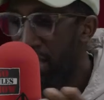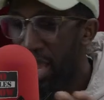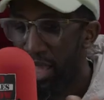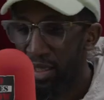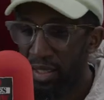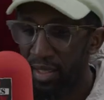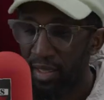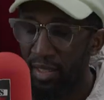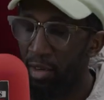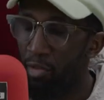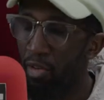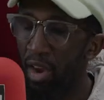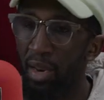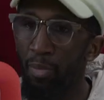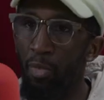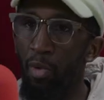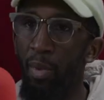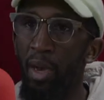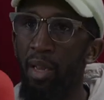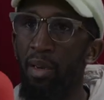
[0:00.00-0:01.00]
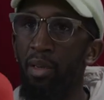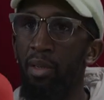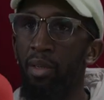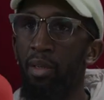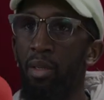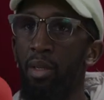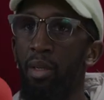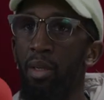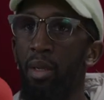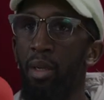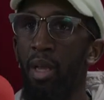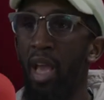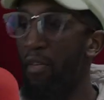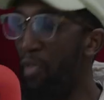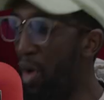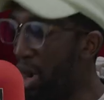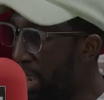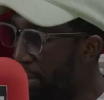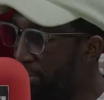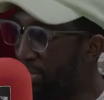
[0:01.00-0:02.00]
like this is incredible, man.
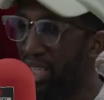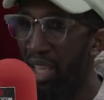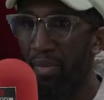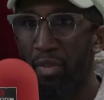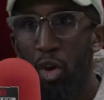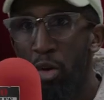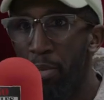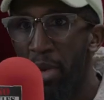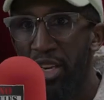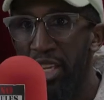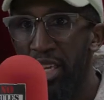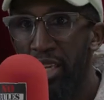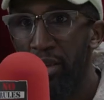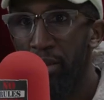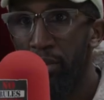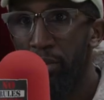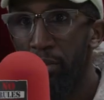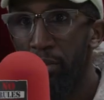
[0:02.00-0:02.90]
Everyone comes to give her no money,